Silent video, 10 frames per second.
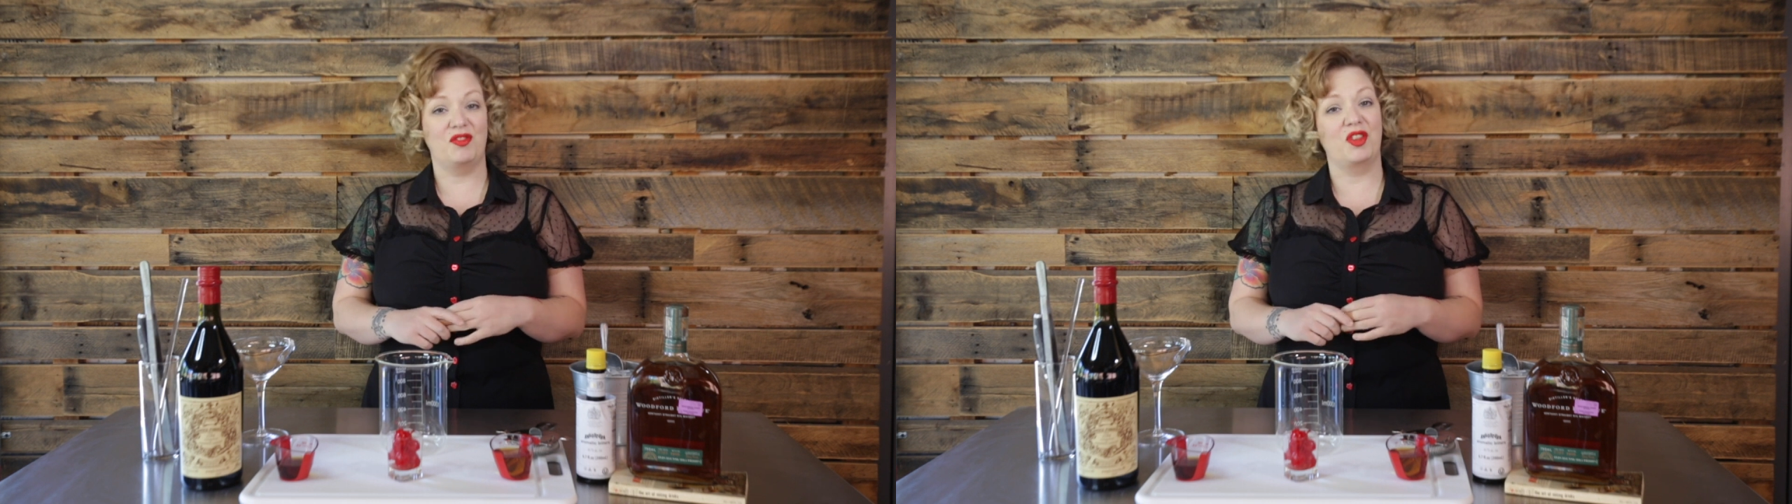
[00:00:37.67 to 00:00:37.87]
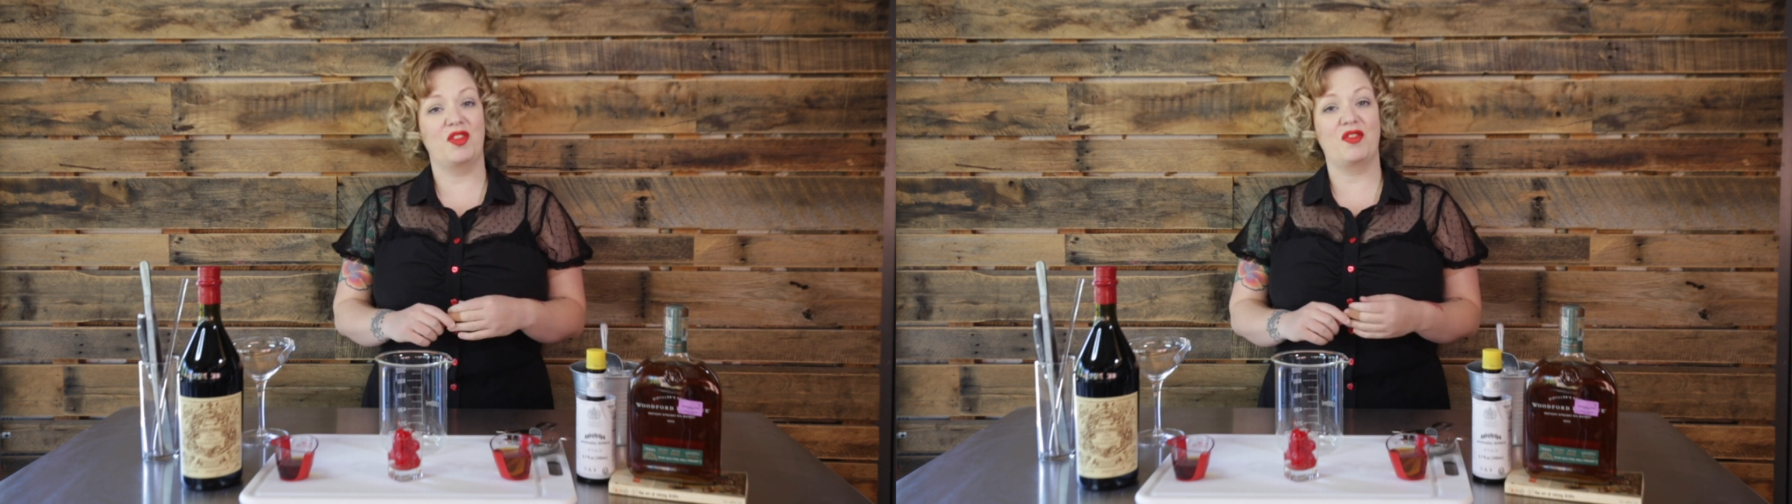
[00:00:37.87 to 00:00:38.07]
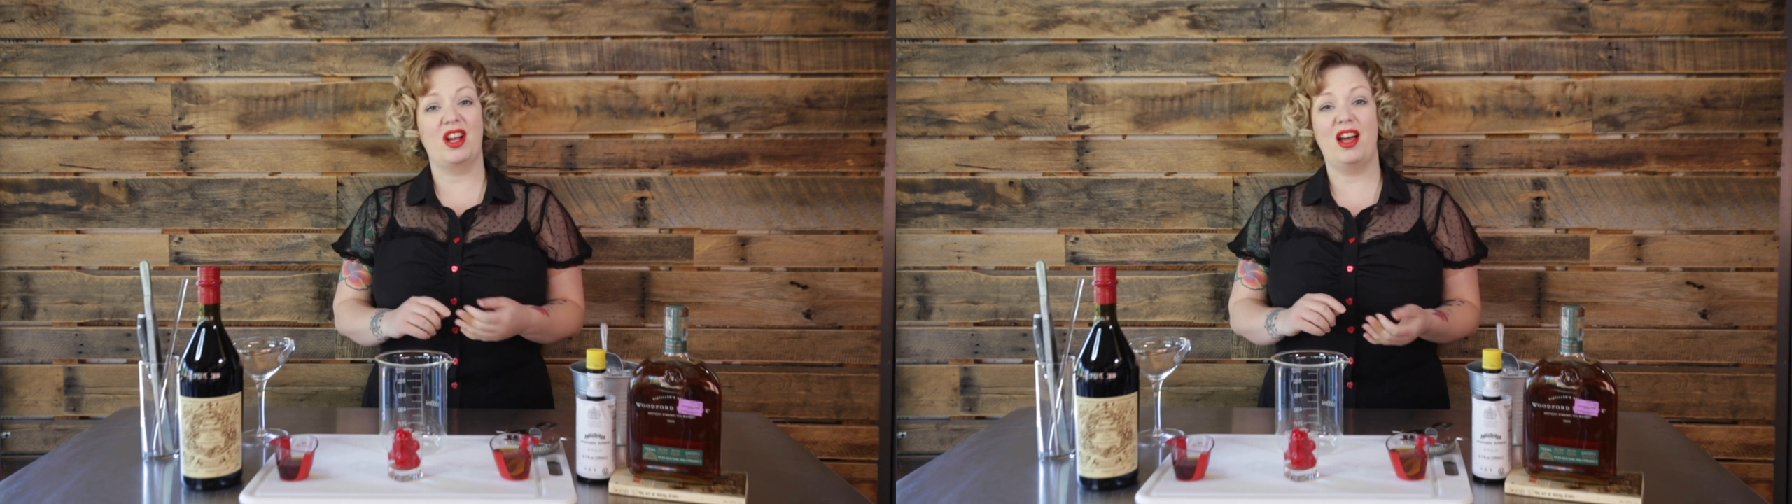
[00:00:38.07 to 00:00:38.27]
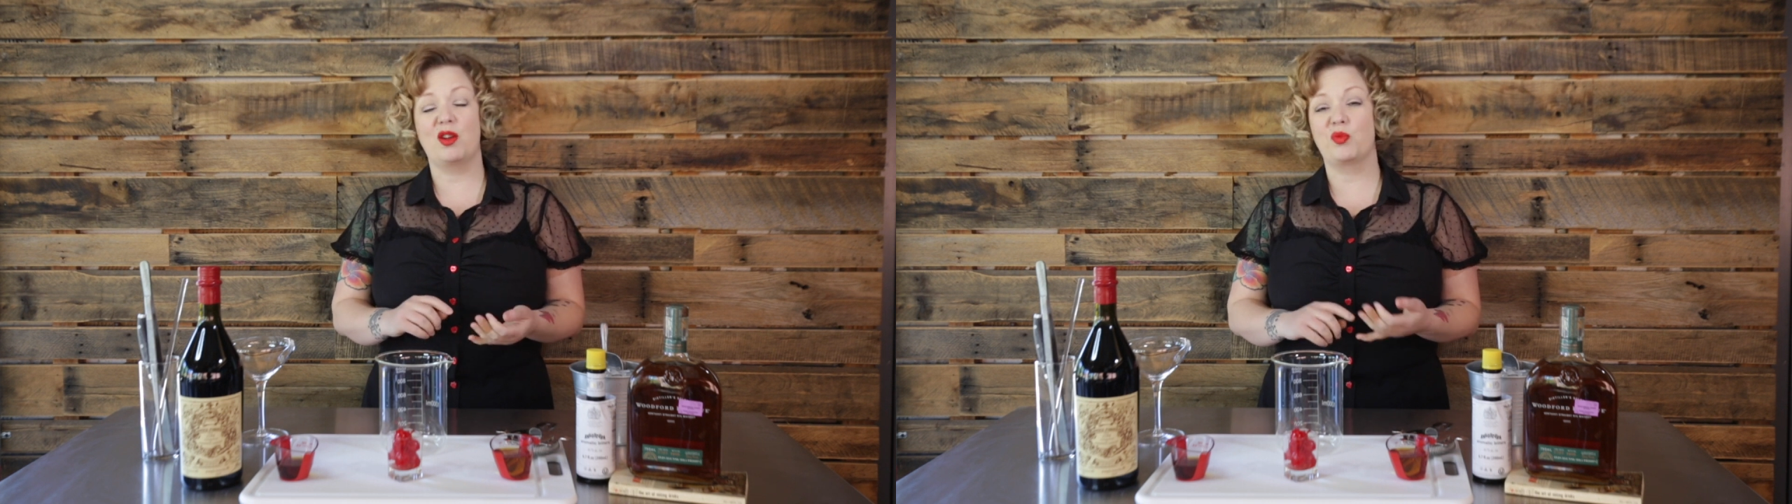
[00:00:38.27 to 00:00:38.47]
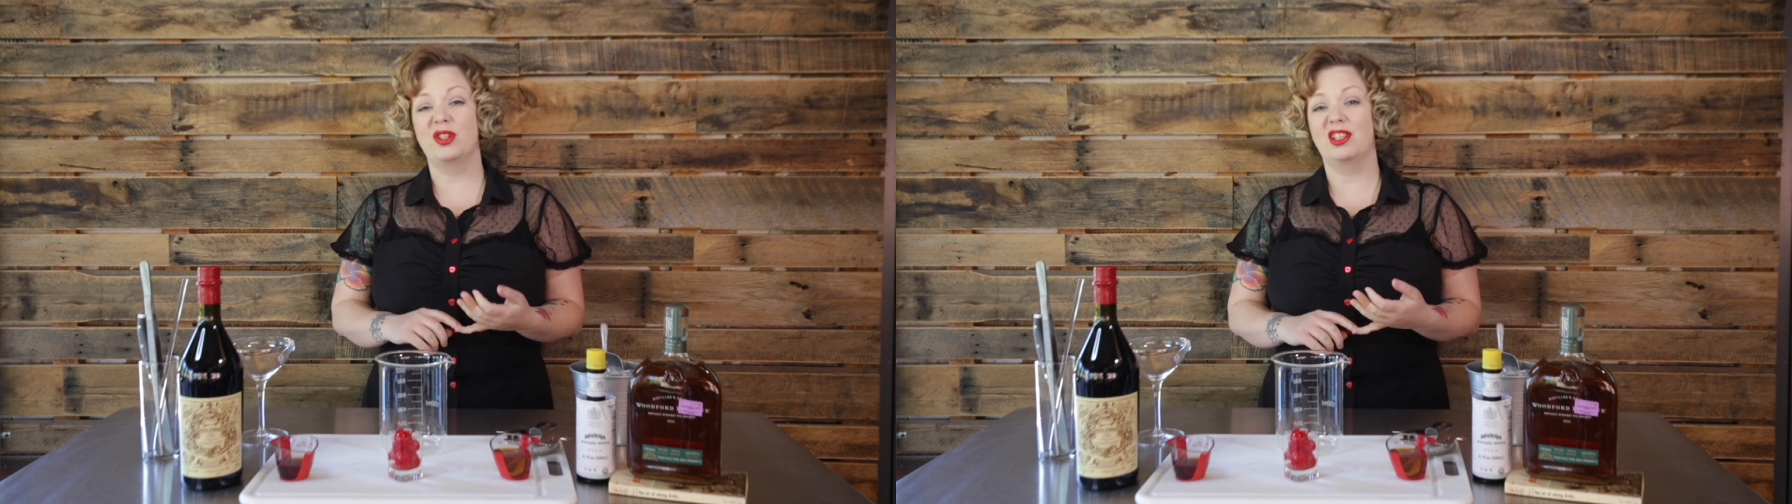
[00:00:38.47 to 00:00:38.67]
If you've ever had
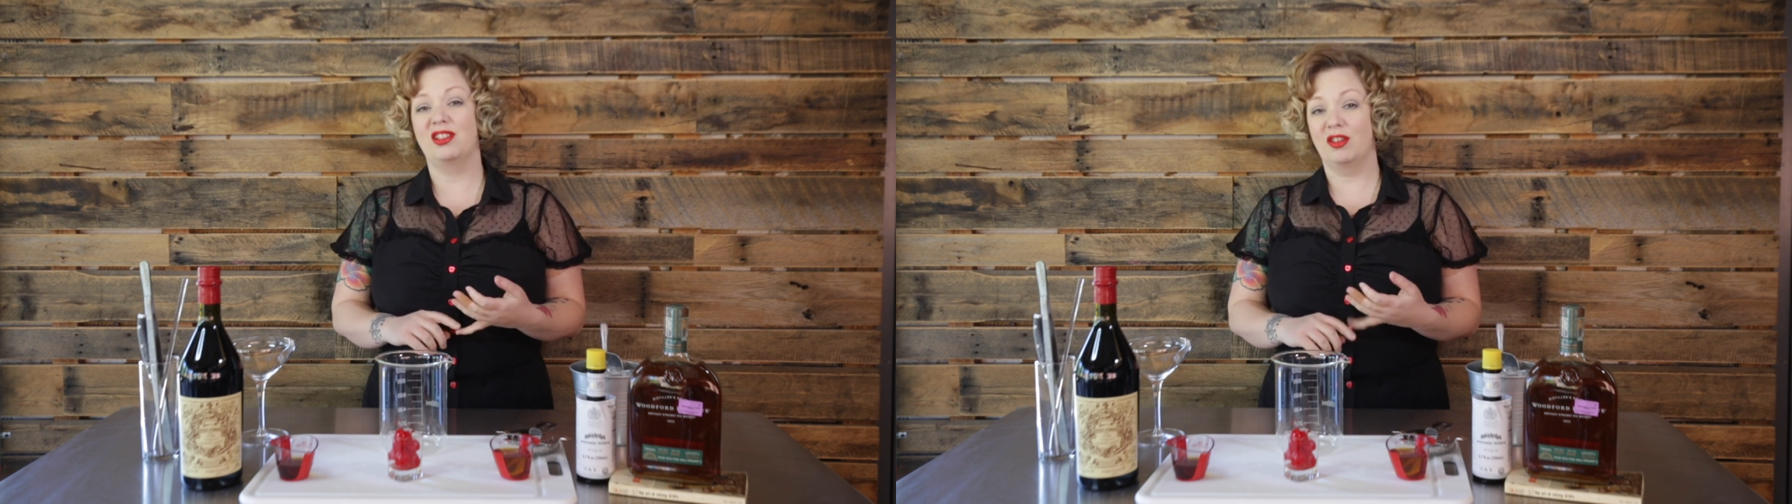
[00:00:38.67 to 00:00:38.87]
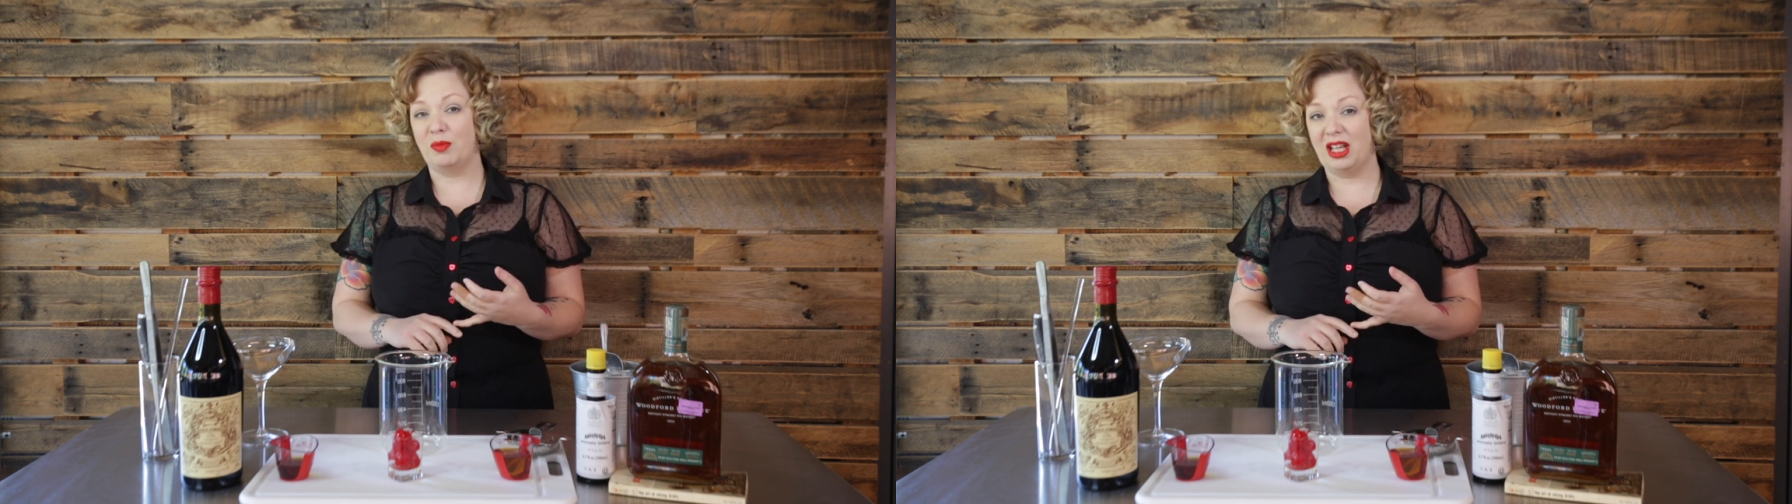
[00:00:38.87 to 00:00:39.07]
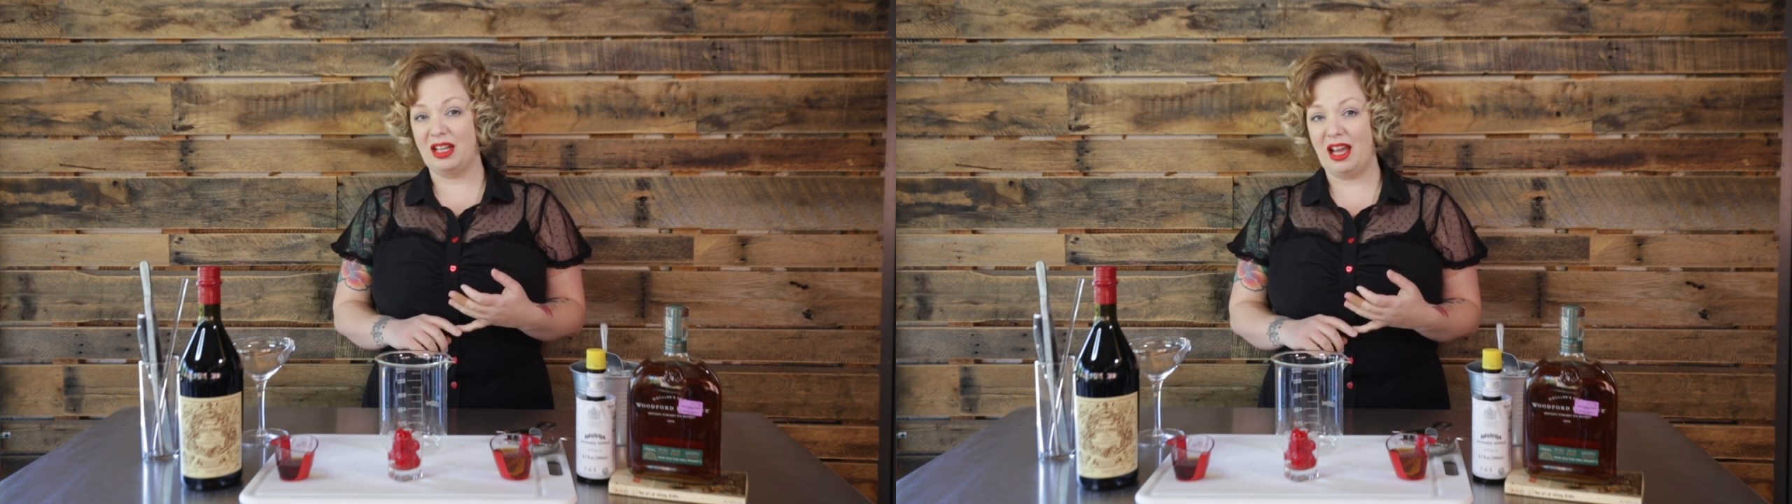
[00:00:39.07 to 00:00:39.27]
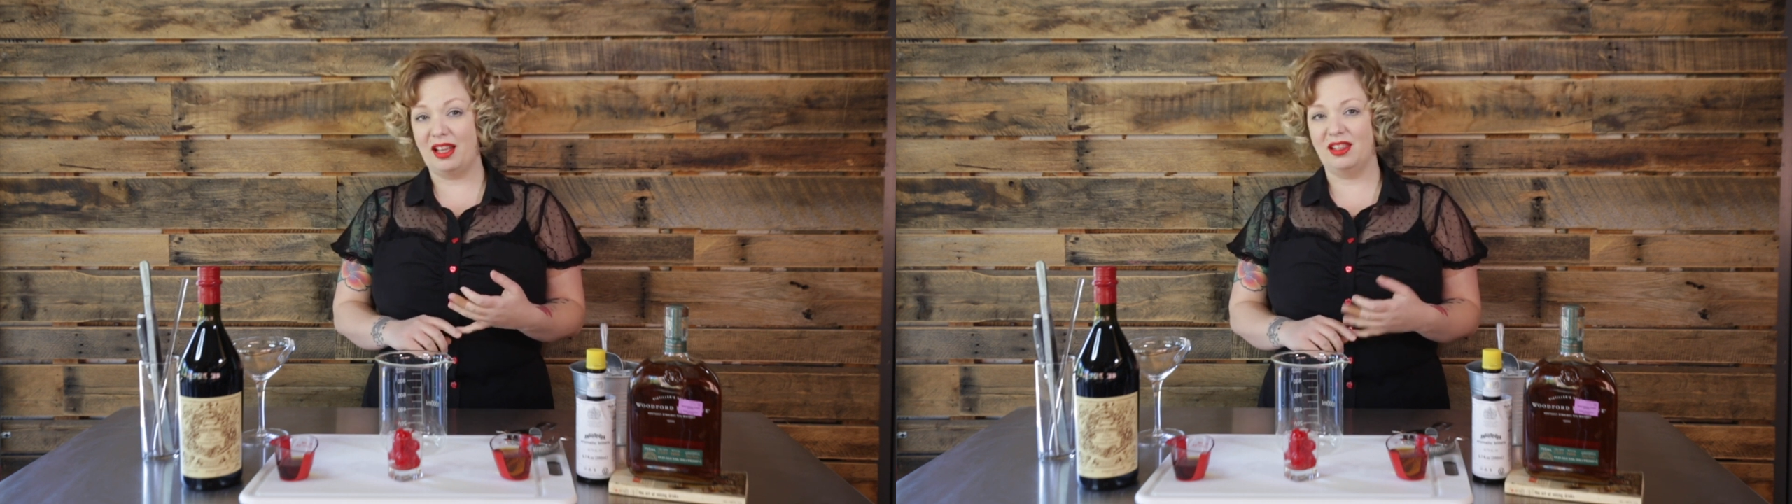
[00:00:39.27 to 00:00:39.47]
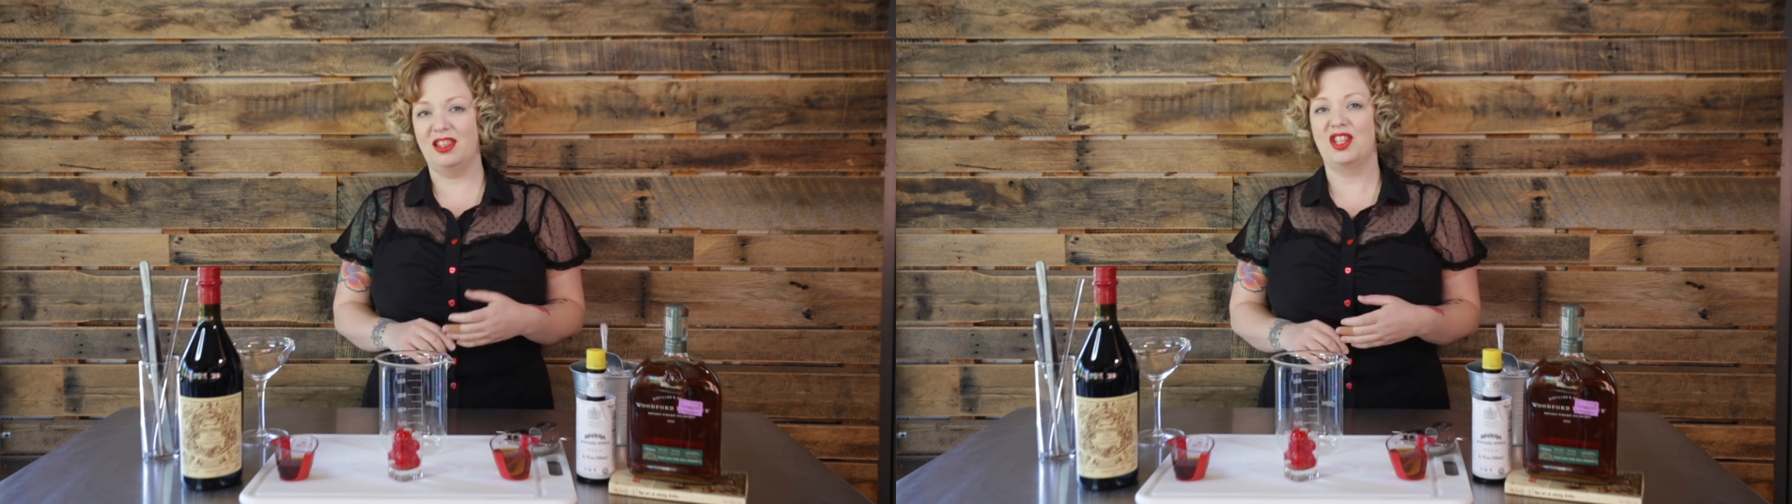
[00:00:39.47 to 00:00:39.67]
a really good Manhattan,